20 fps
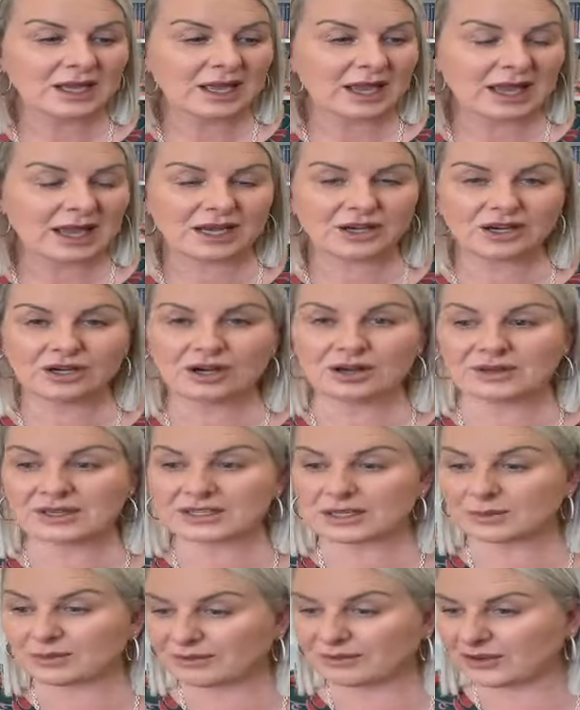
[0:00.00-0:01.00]
And you know
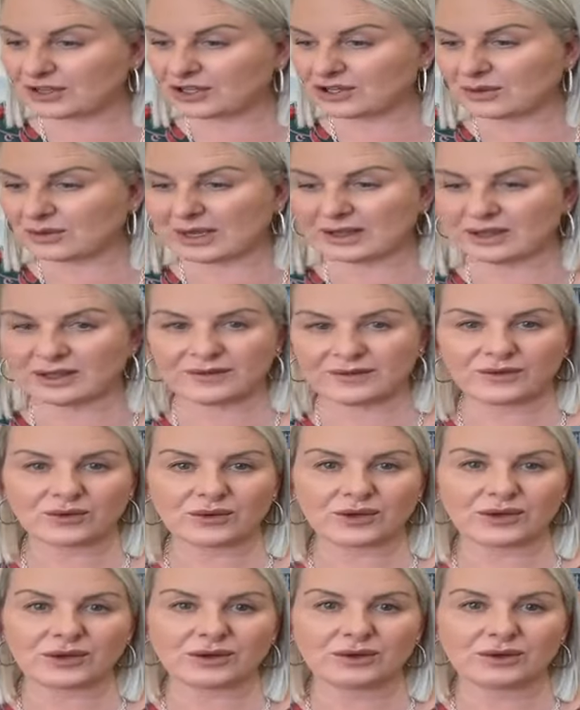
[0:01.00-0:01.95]
there's a professional out there for you.